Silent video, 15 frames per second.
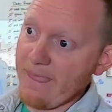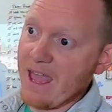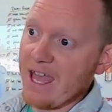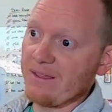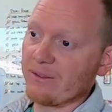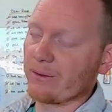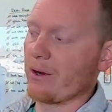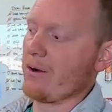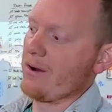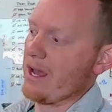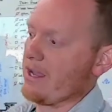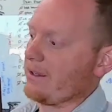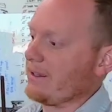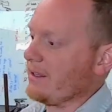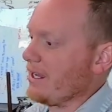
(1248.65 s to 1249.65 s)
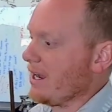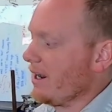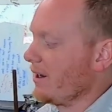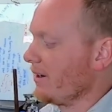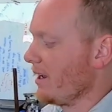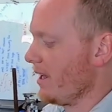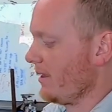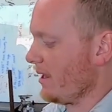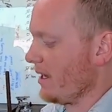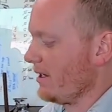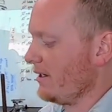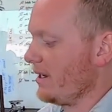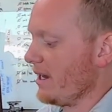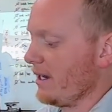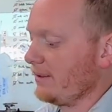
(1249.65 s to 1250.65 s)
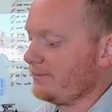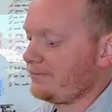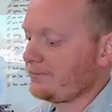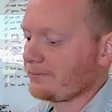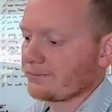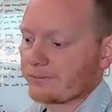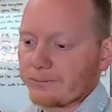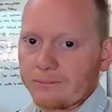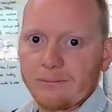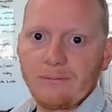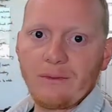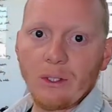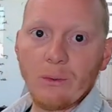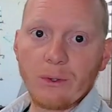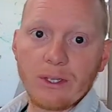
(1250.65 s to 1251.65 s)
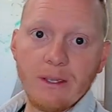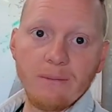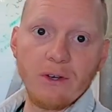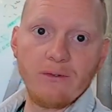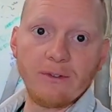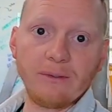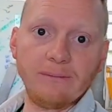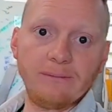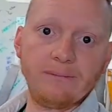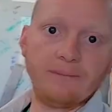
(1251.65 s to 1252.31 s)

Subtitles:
then throw Hank in the air, and then we'll keep moving.